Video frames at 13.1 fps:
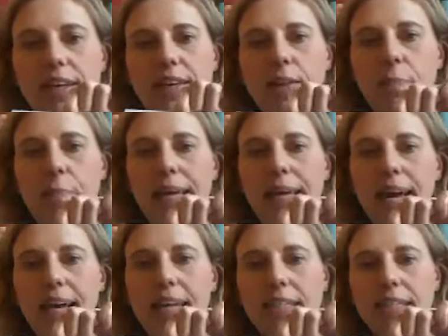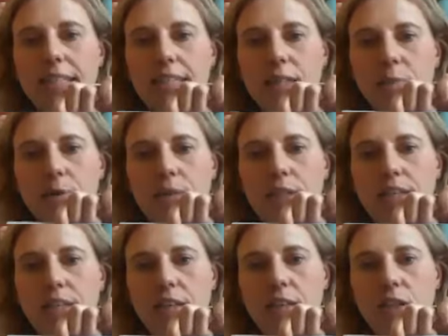the big hand's still
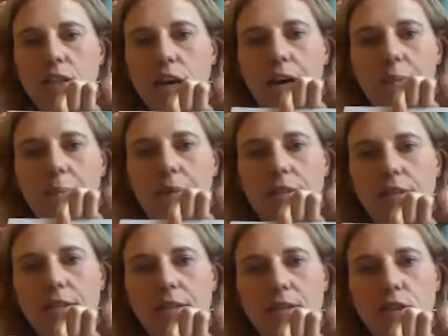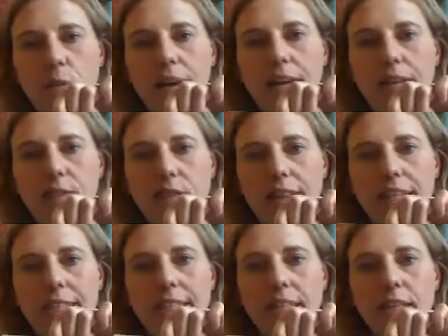pointing at the top, 12, so
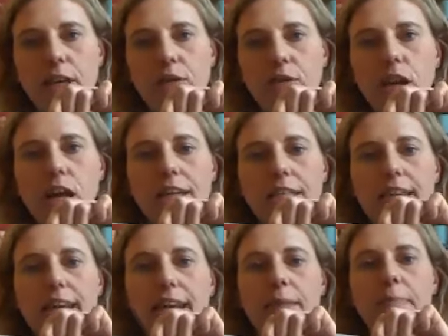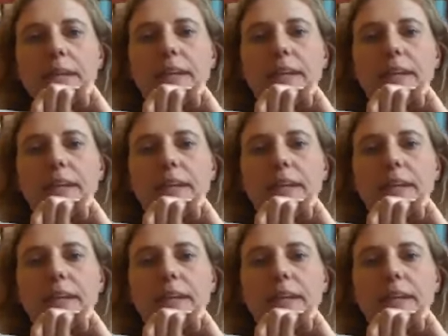that's still an o'clock time.